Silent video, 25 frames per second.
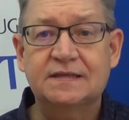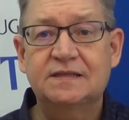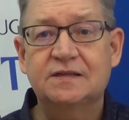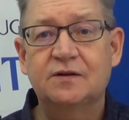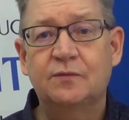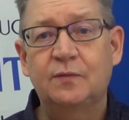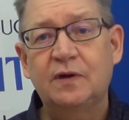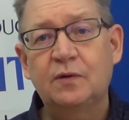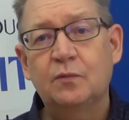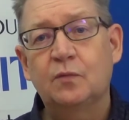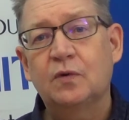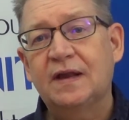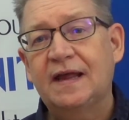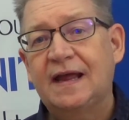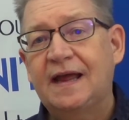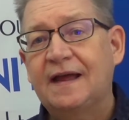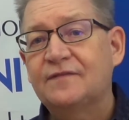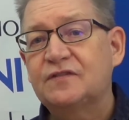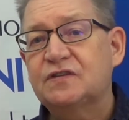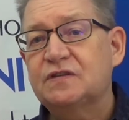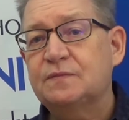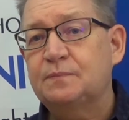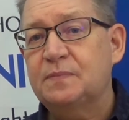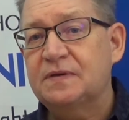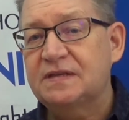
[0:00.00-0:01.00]
So it will
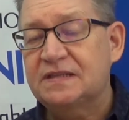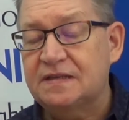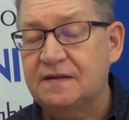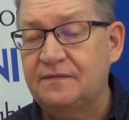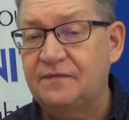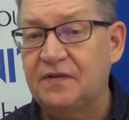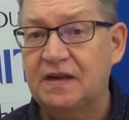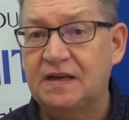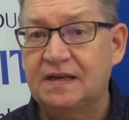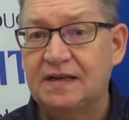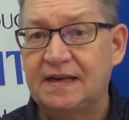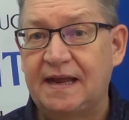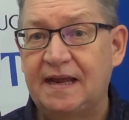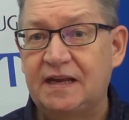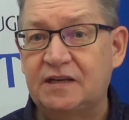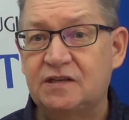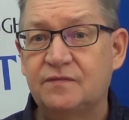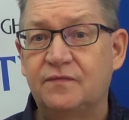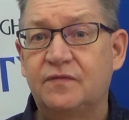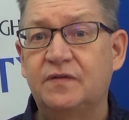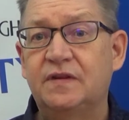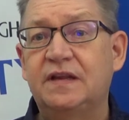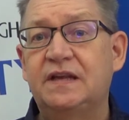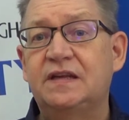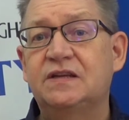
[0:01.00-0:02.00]
have specific dates
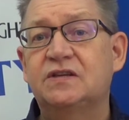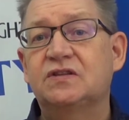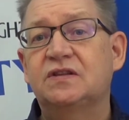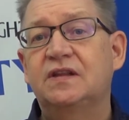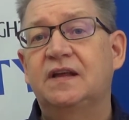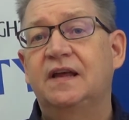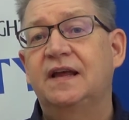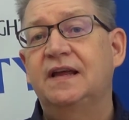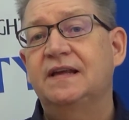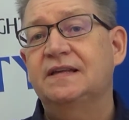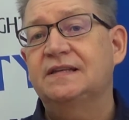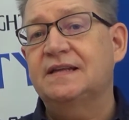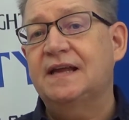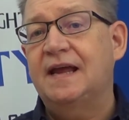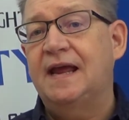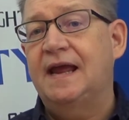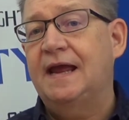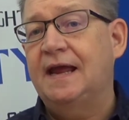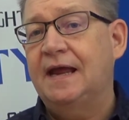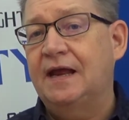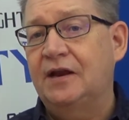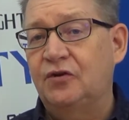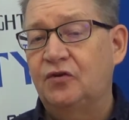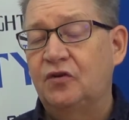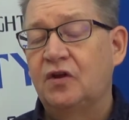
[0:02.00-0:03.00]
for these things
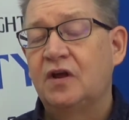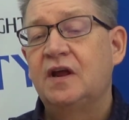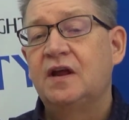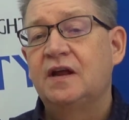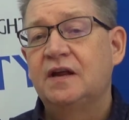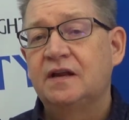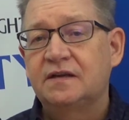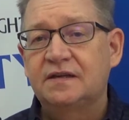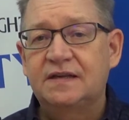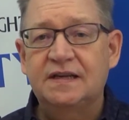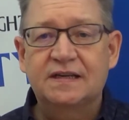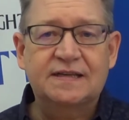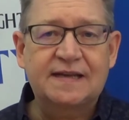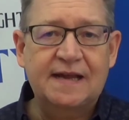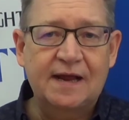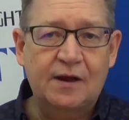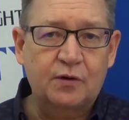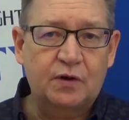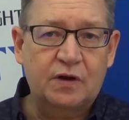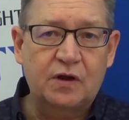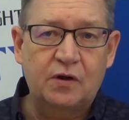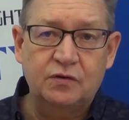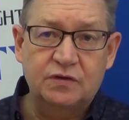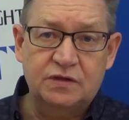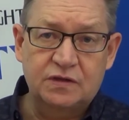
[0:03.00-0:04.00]
and
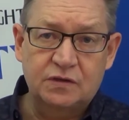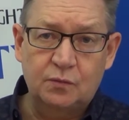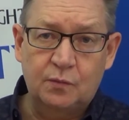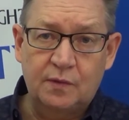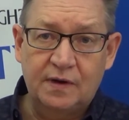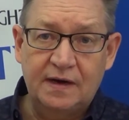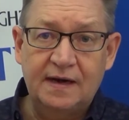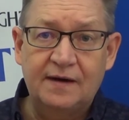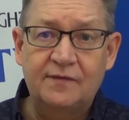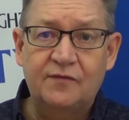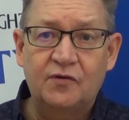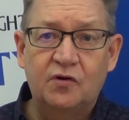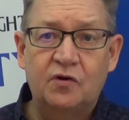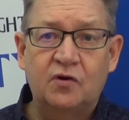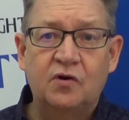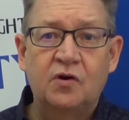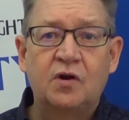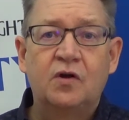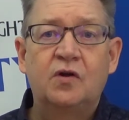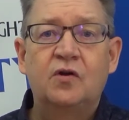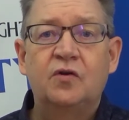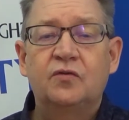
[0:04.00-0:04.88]
discount codes and whatever.